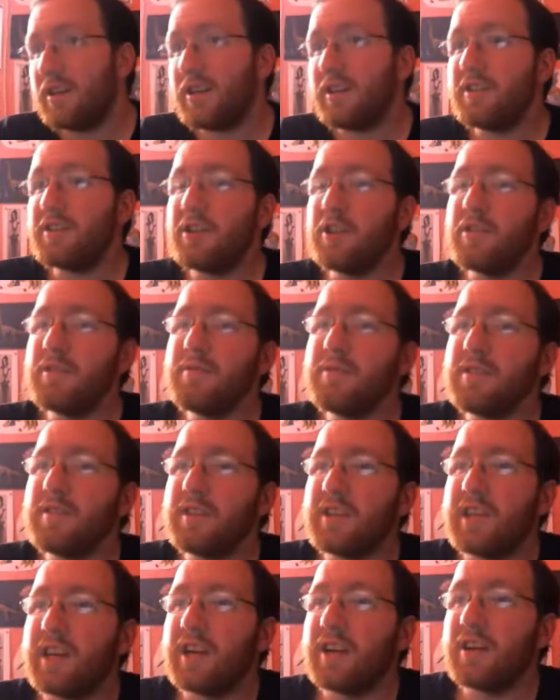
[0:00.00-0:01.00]
In terms of
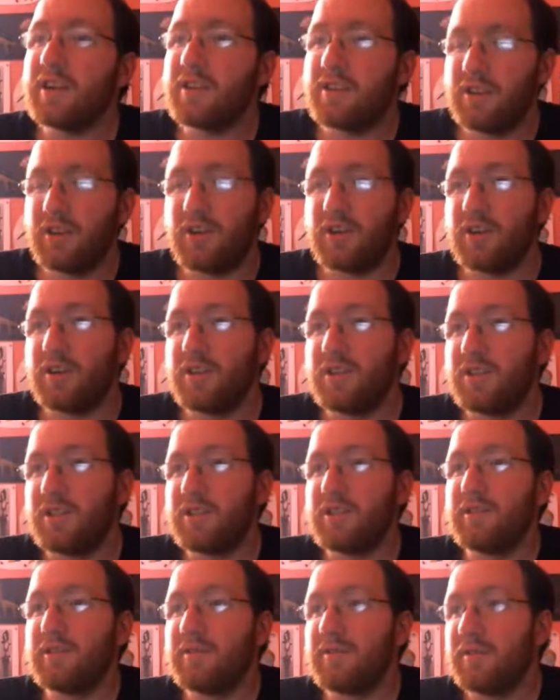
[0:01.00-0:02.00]
the
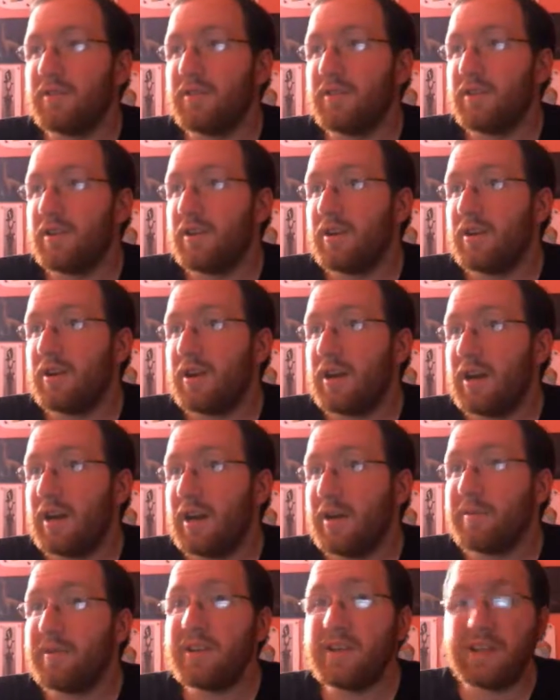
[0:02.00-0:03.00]
characters,
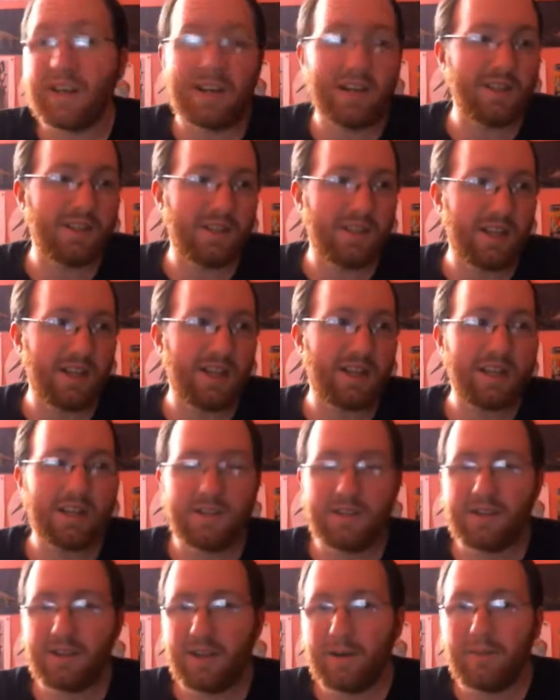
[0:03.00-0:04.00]
I mean, yes, they
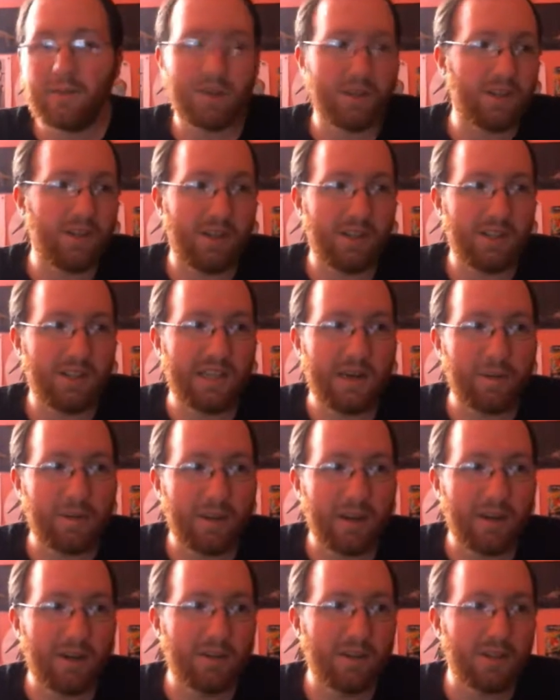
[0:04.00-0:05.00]
were still the same
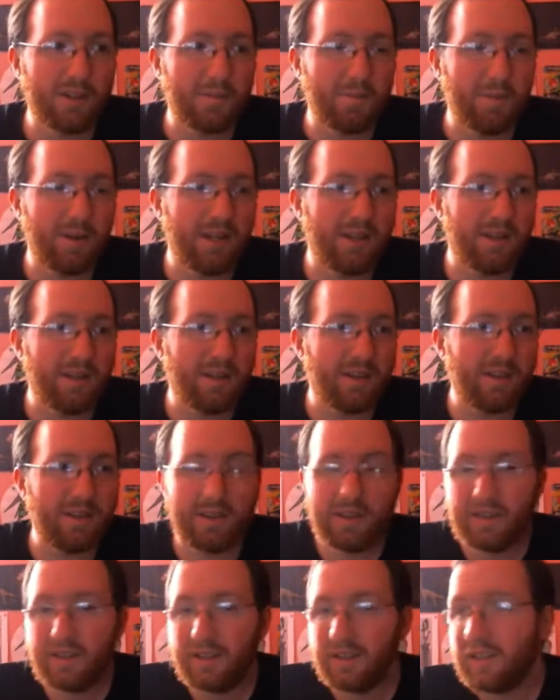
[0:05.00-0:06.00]
characters, but
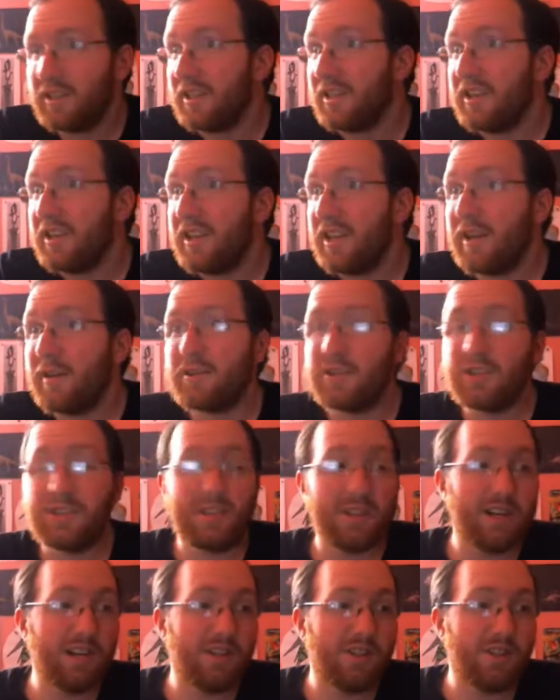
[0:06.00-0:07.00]
it was
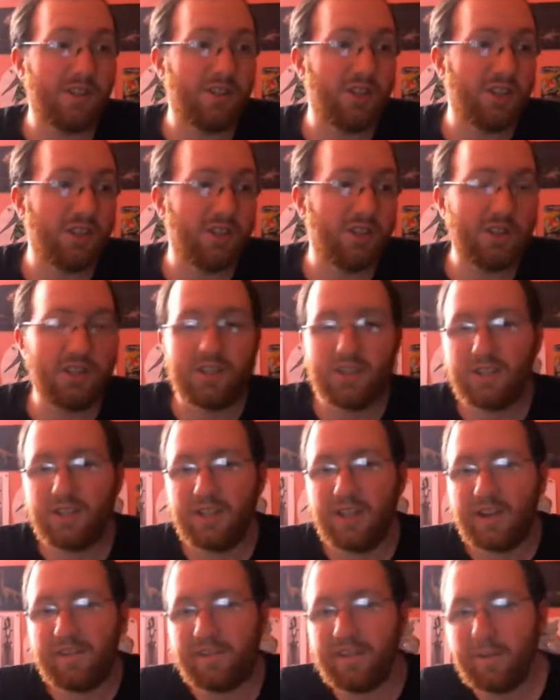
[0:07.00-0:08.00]
just nice to just
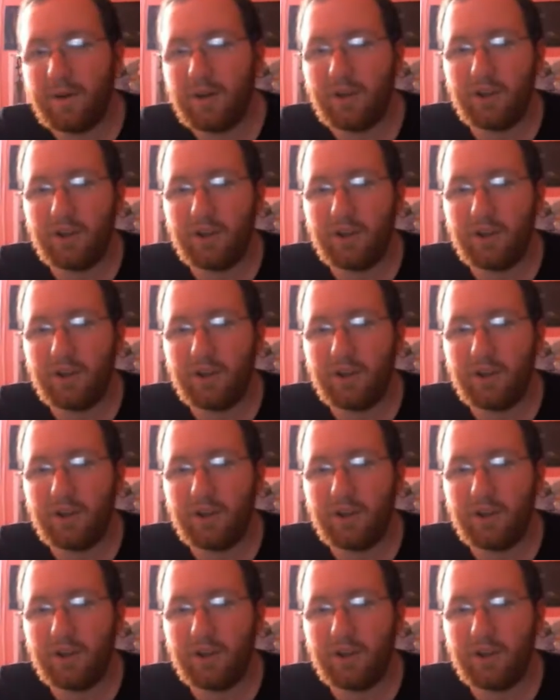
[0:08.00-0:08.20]
love them